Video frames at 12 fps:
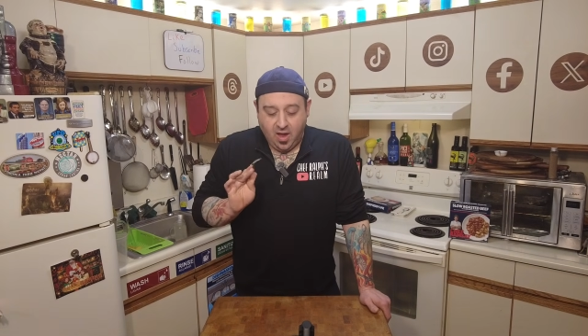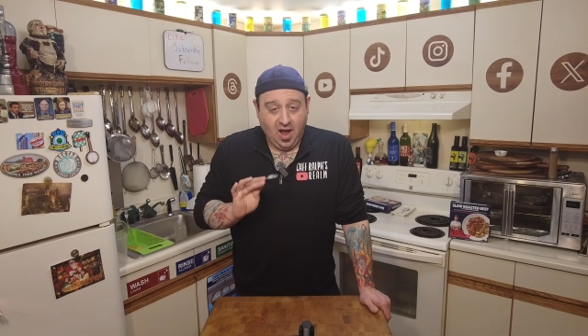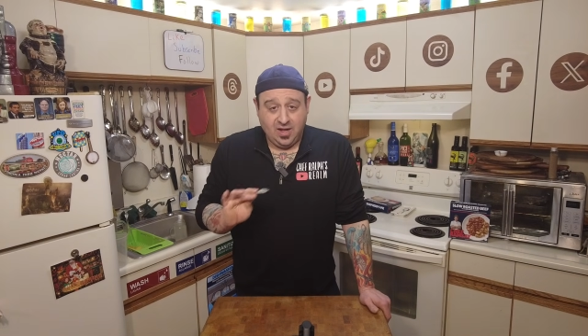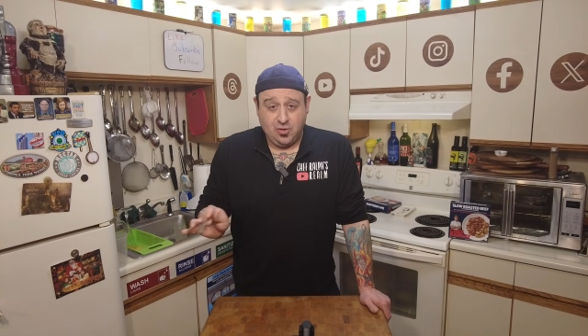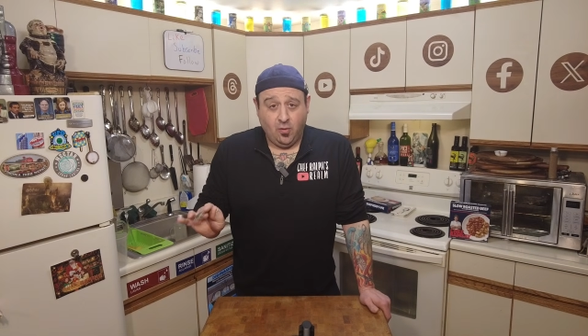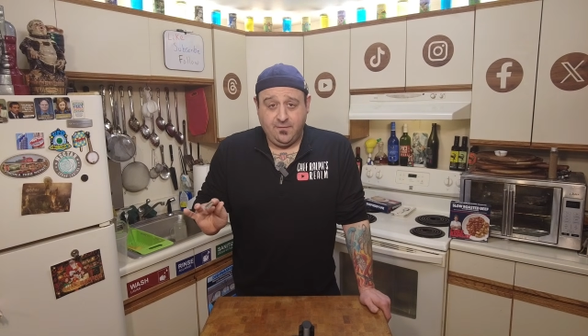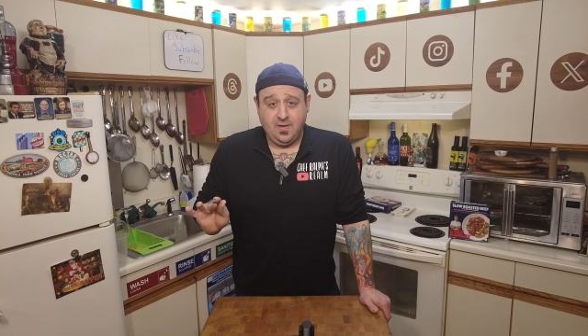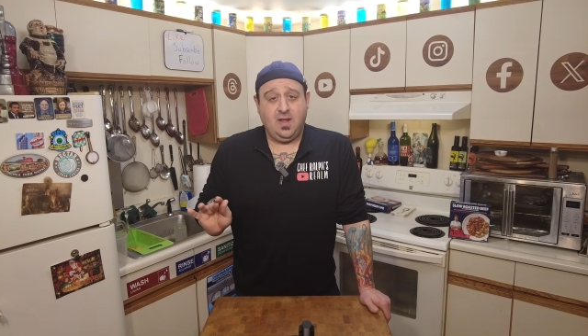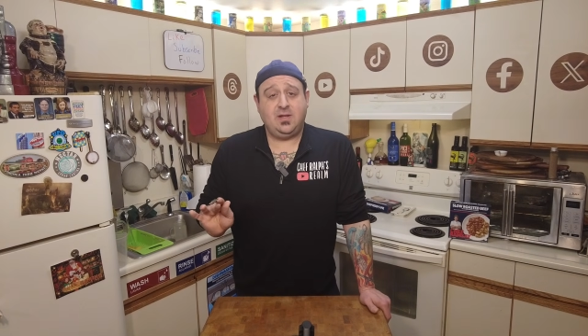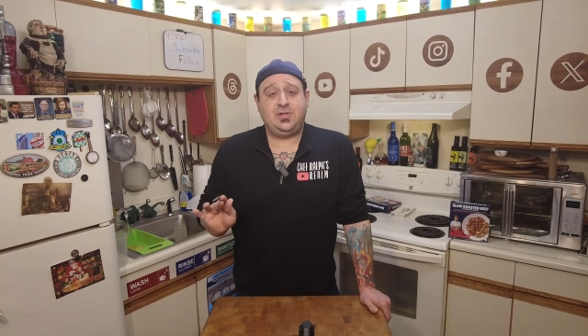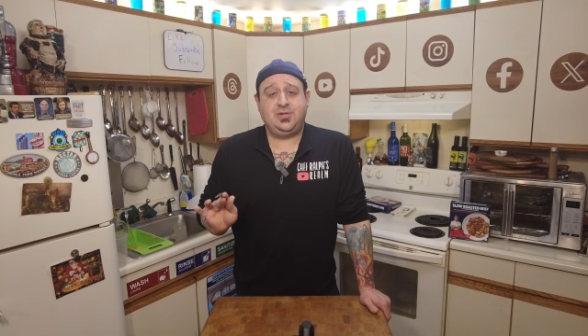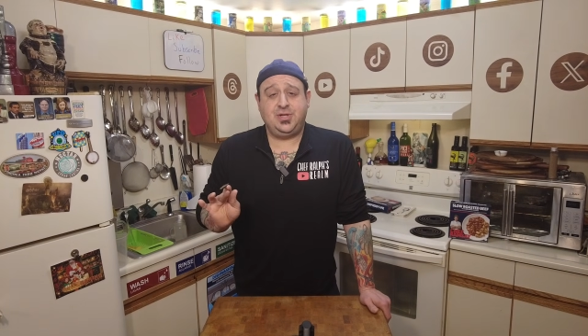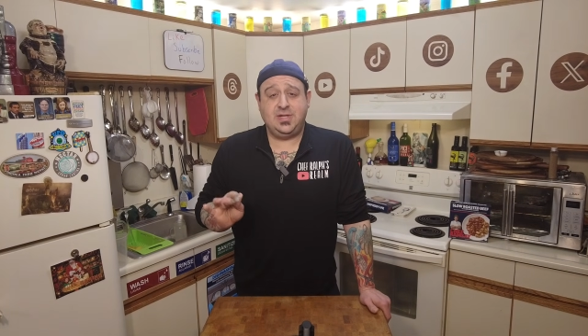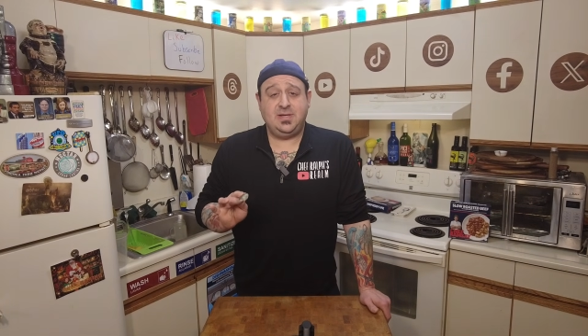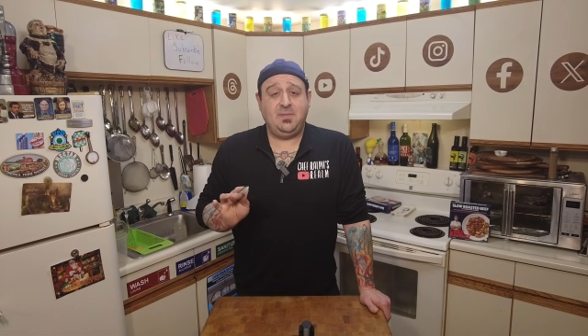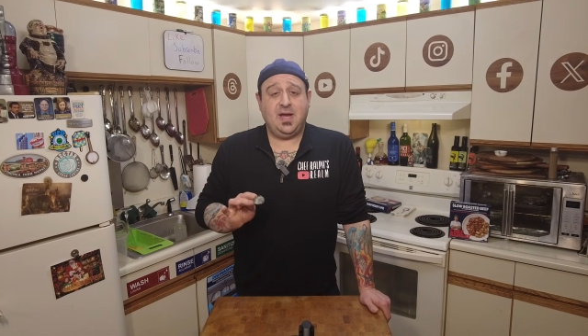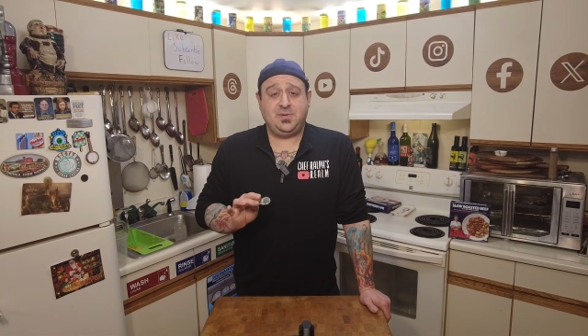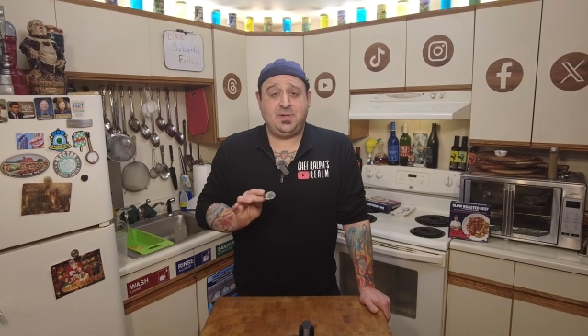I don't feel like cheesy
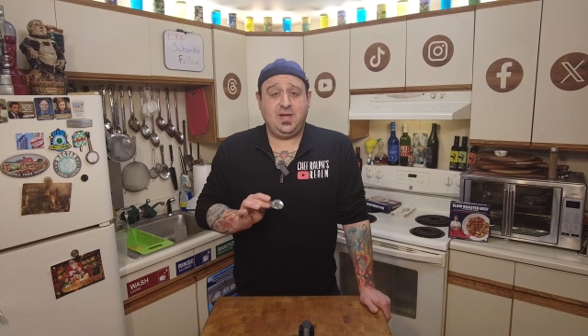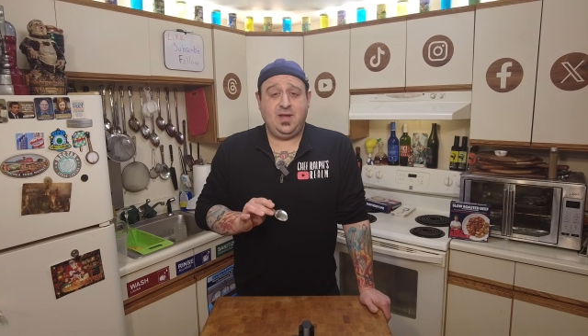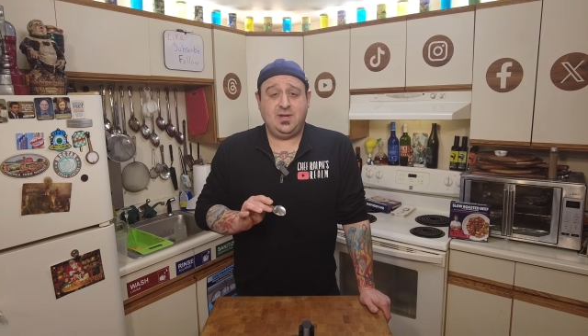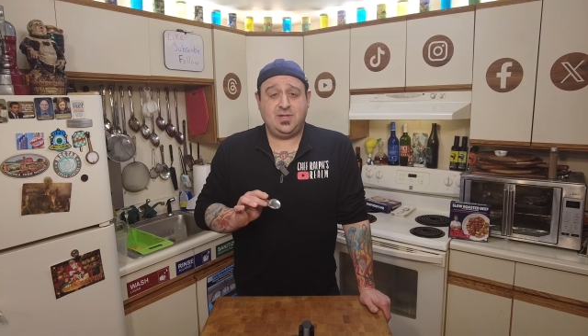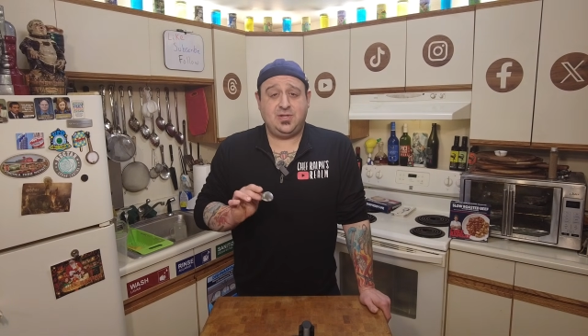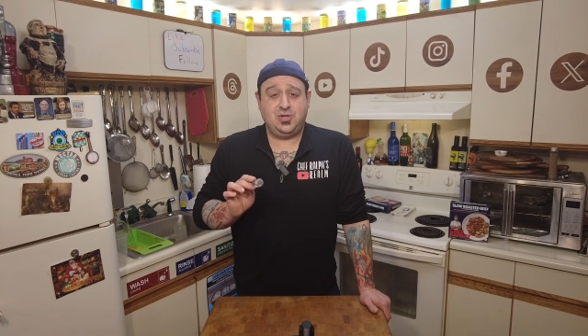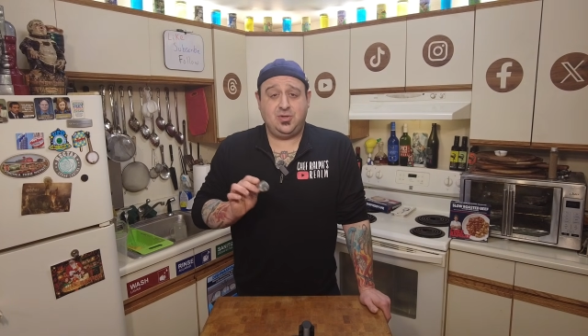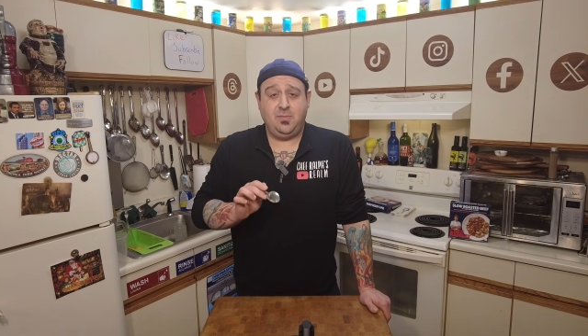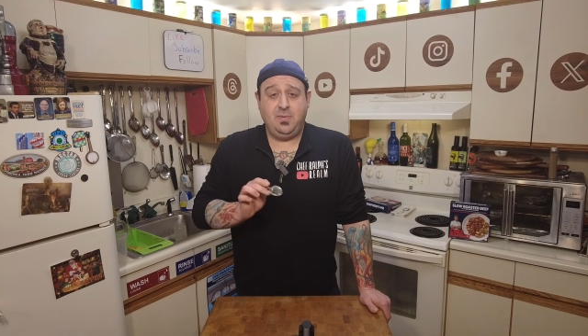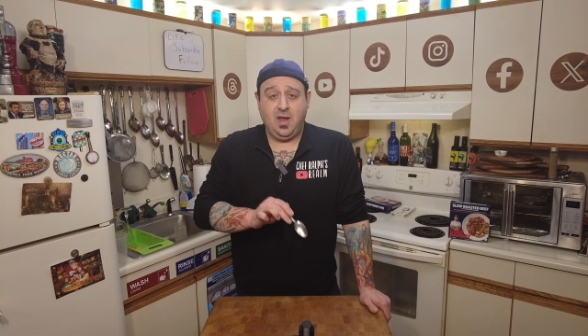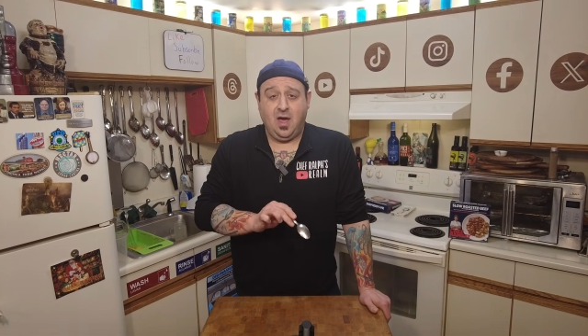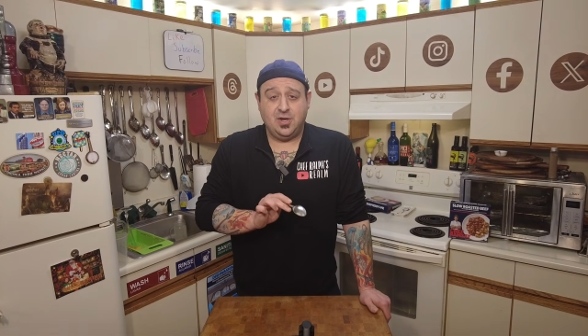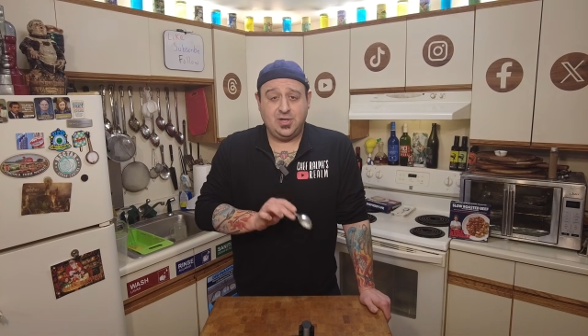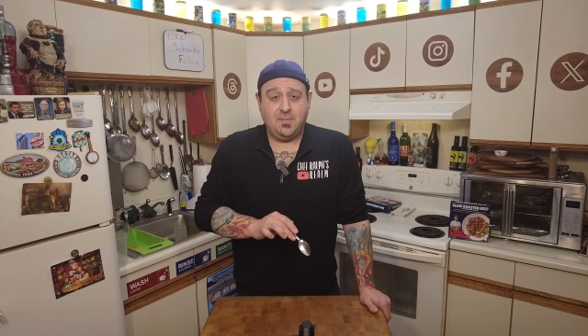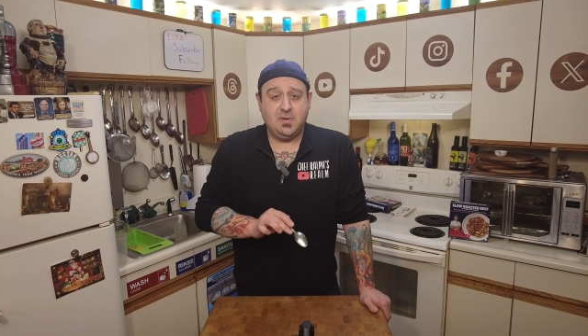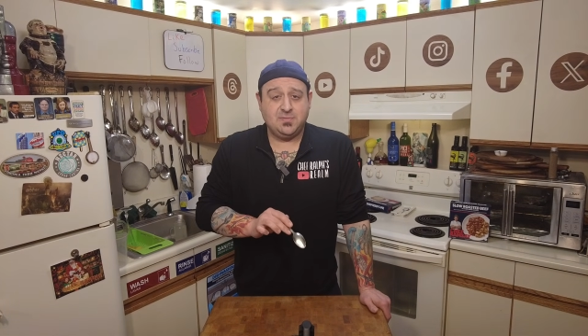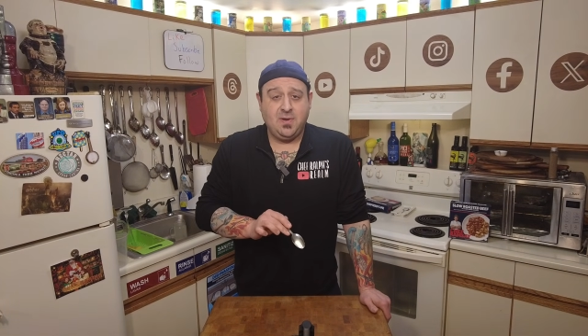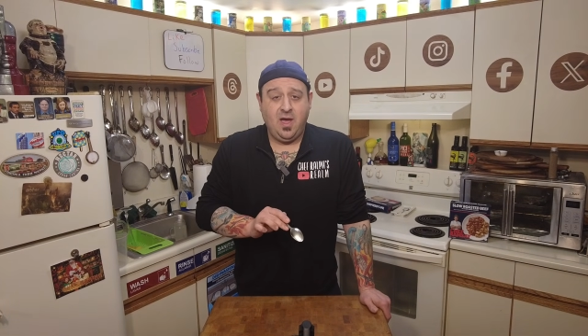mashed potatoes should be on a
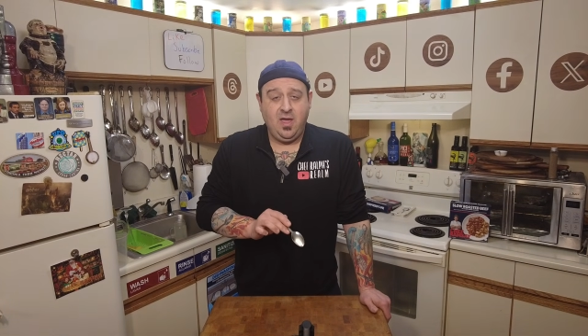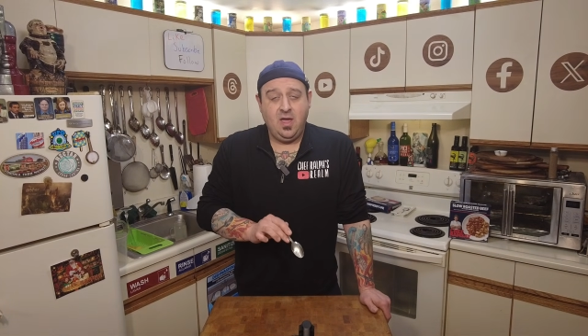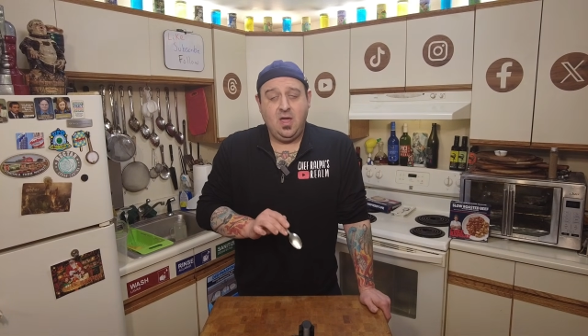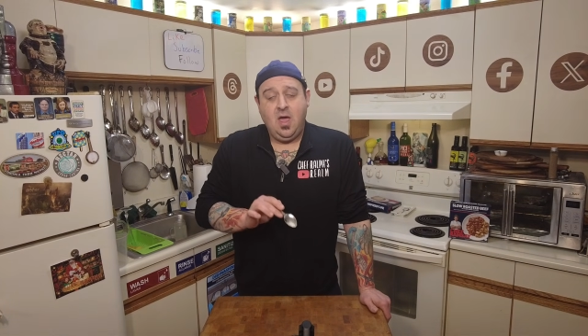shepherd's pie.